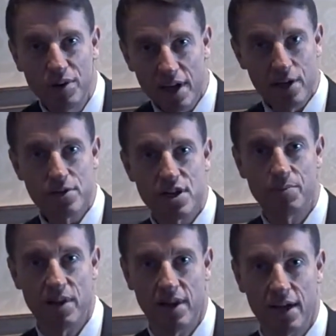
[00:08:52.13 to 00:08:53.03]
when they do
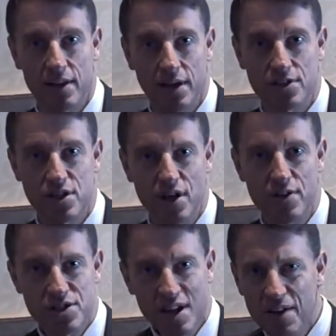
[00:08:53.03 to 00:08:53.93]
something like this. You know,
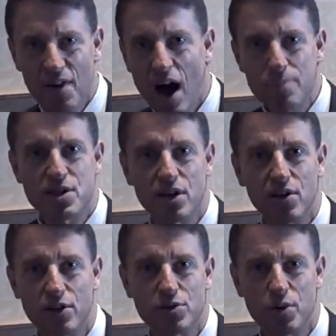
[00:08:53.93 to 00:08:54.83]
there's enough
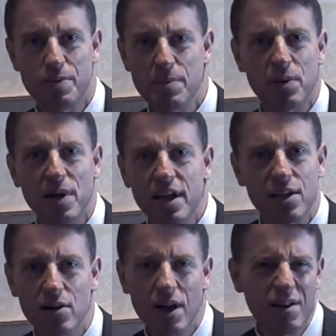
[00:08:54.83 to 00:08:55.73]
obstacles where people look
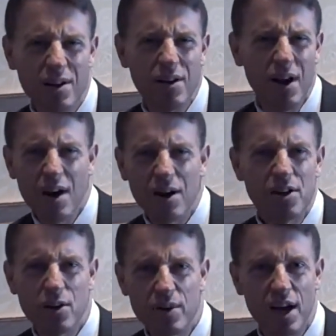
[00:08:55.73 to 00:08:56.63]
at you like, oh, are
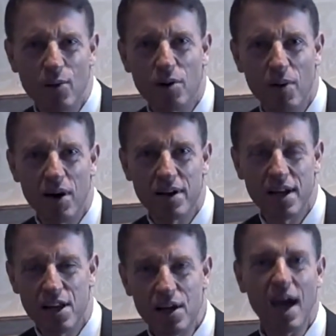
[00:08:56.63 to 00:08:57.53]
you doing network
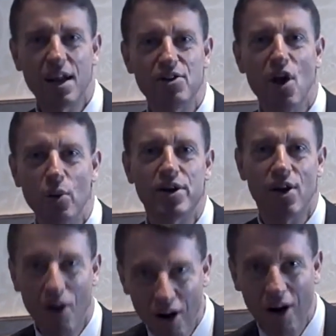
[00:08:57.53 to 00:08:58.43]
marketing? You got to know in
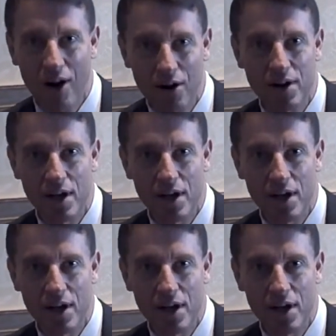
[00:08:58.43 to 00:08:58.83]
your heart